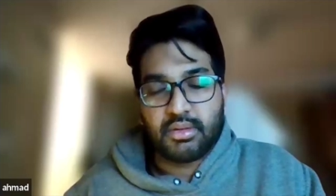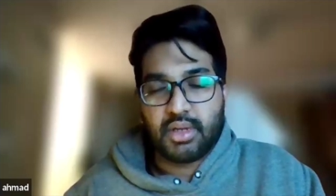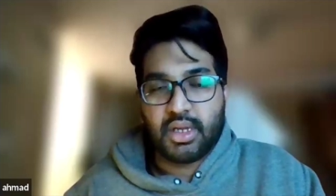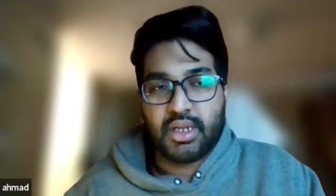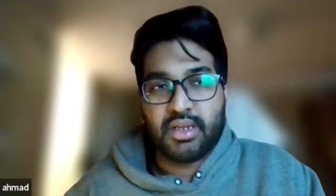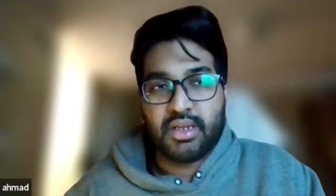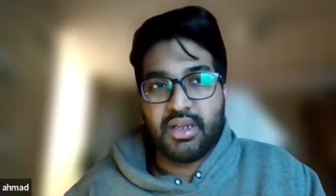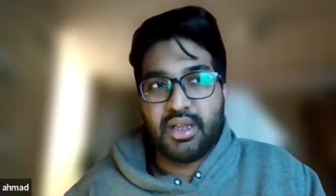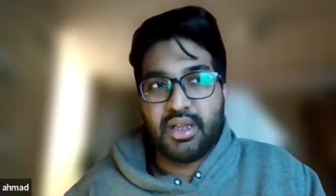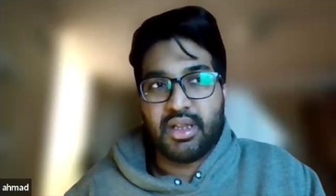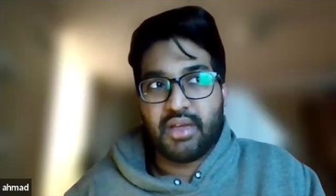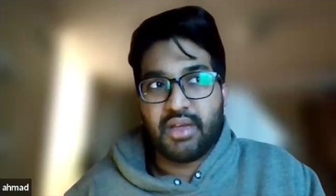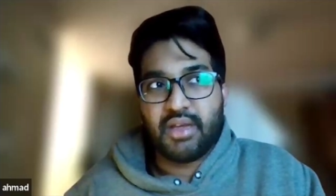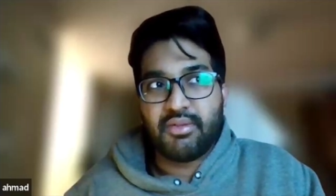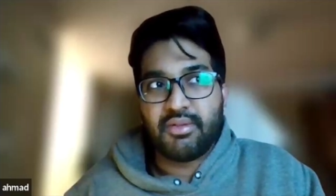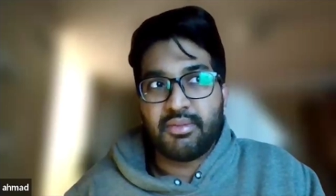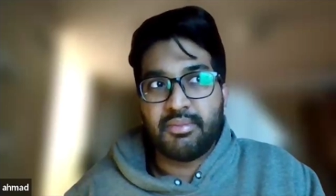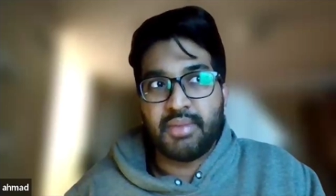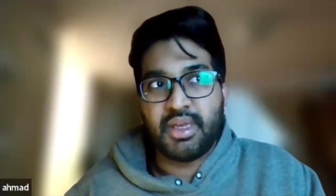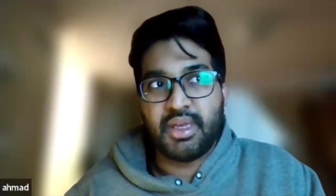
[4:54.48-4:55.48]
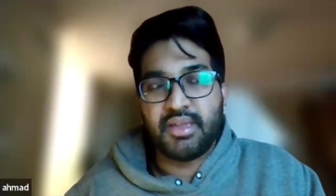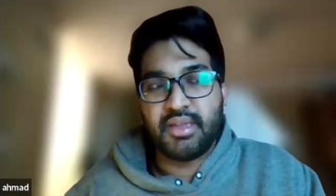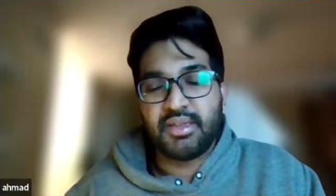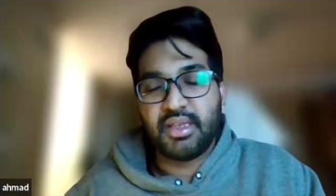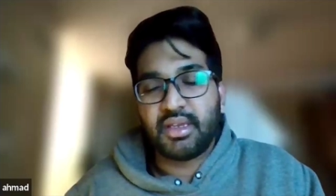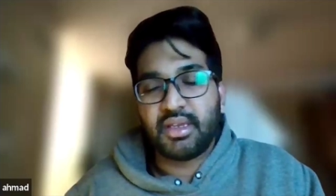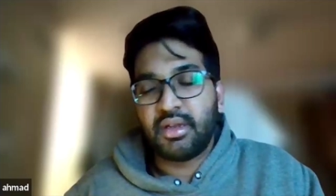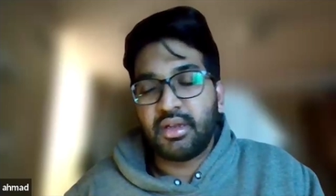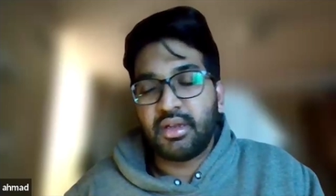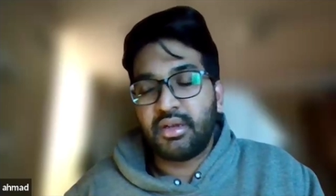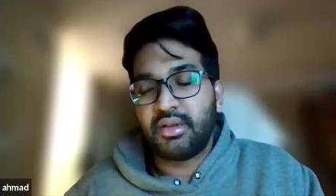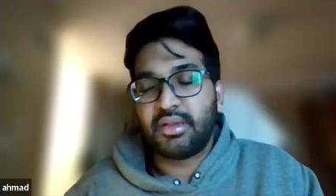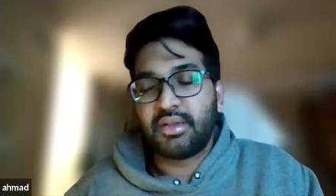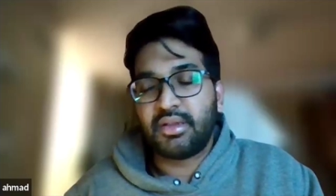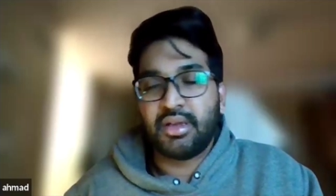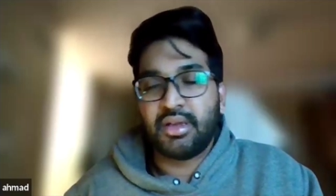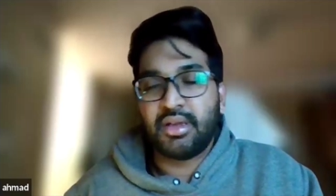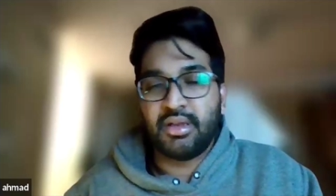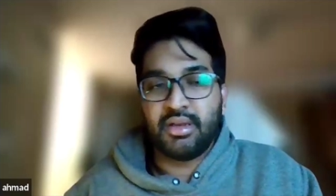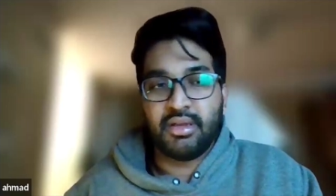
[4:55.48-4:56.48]
So I did have a basic
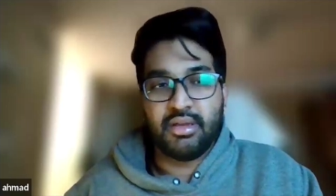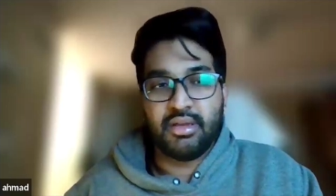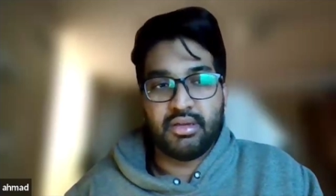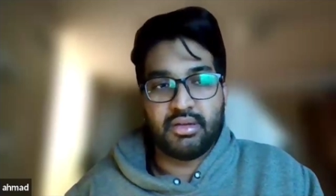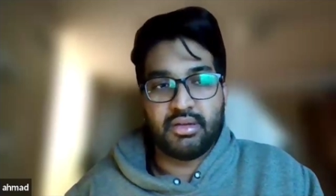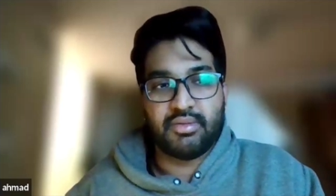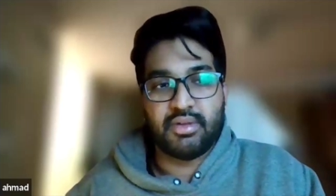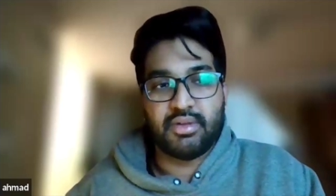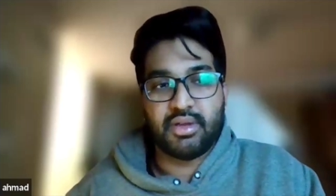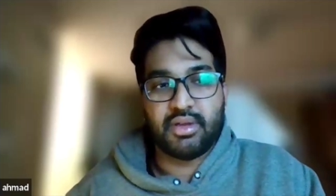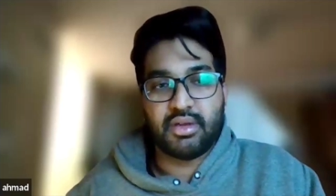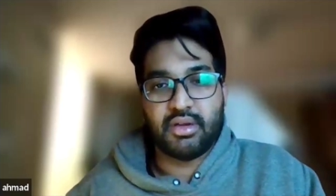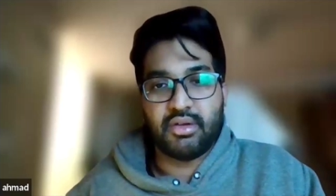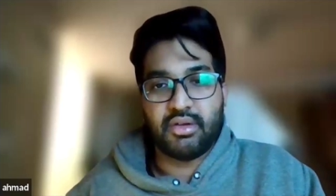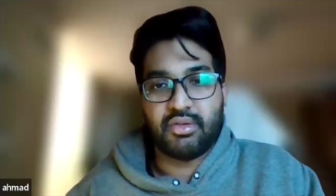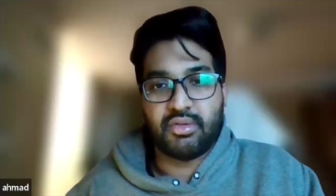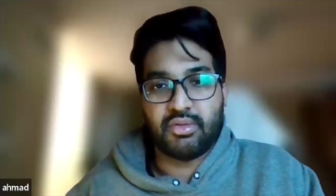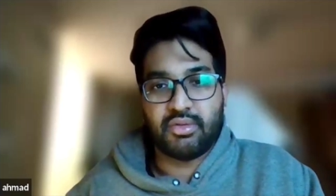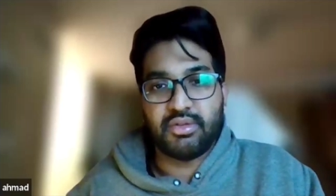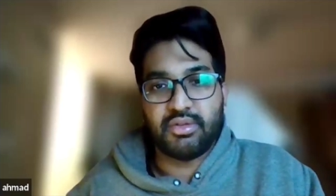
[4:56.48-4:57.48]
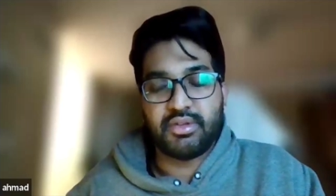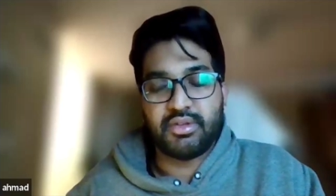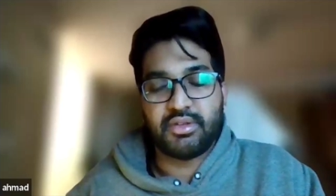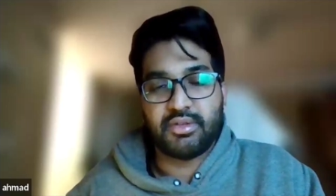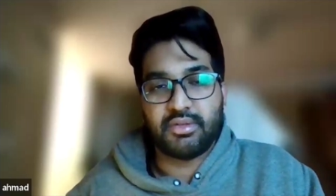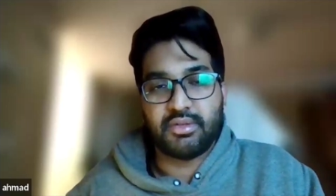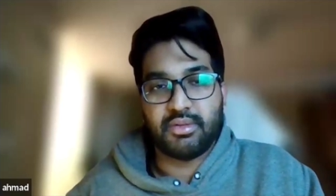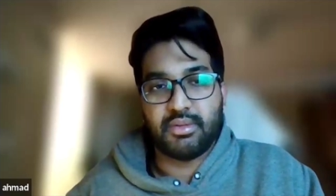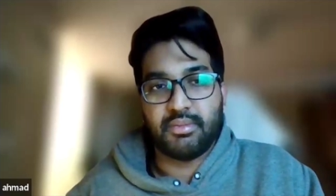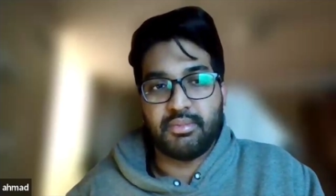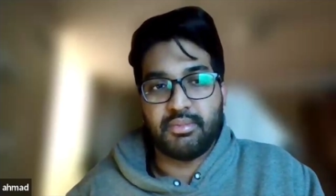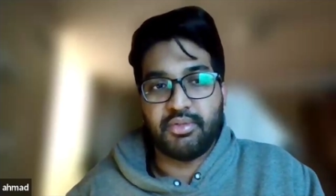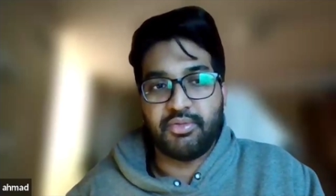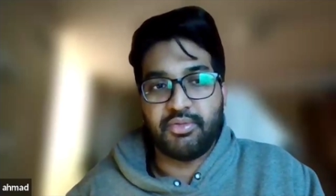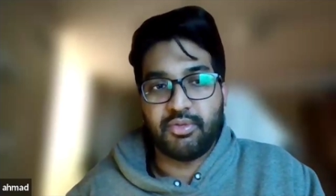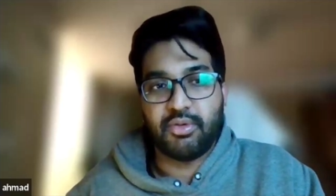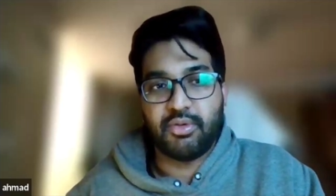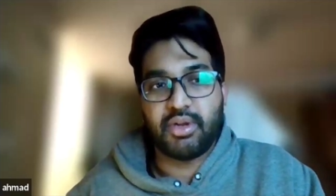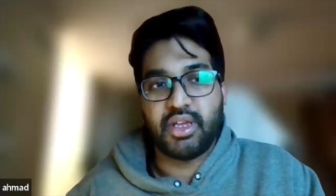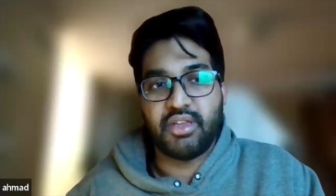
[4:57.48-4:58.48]
understanding of the controls
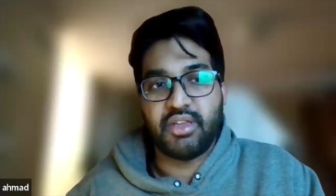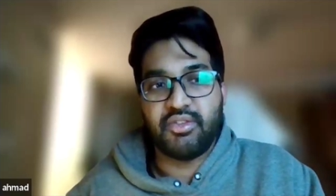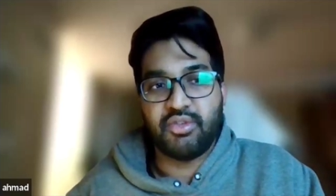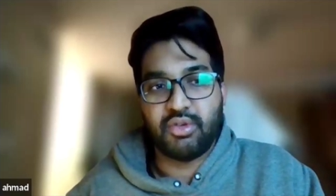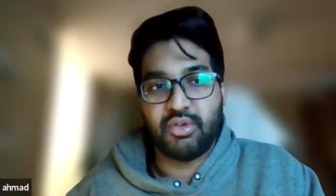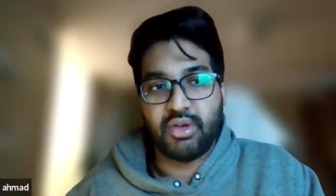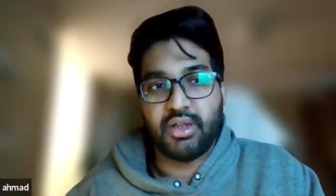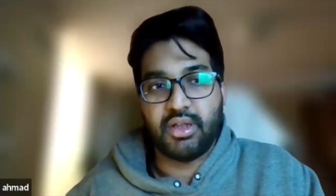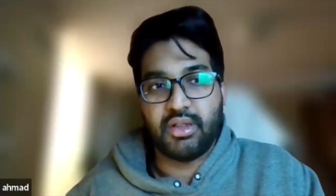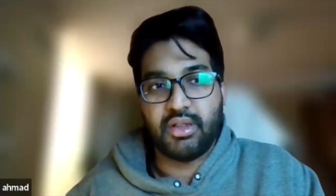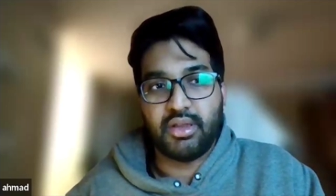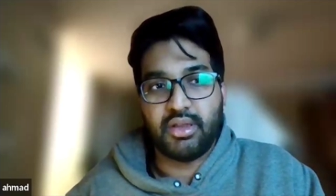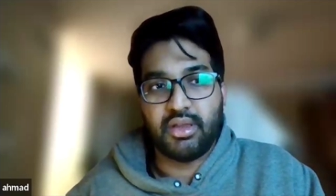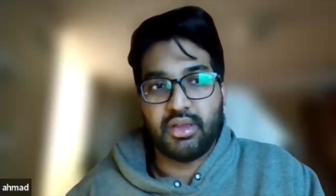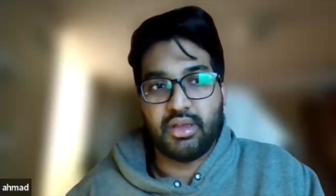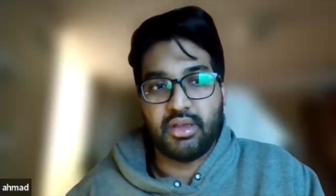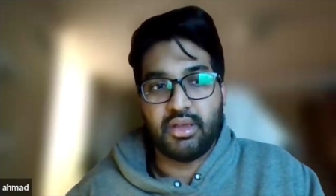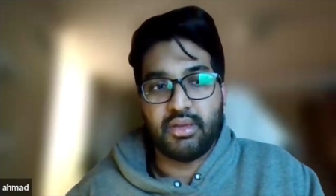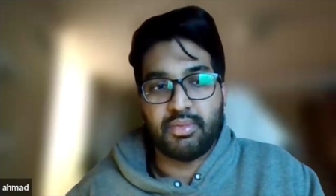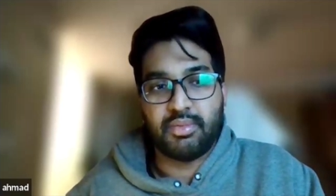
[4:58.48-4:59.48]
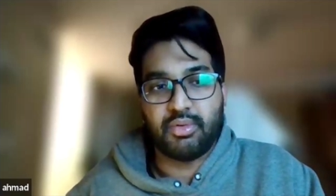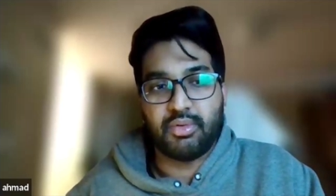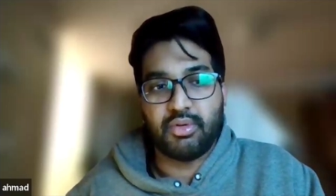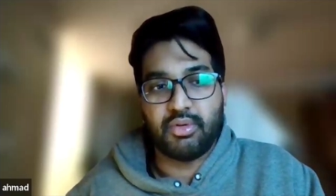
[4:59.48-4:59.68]
before I joined the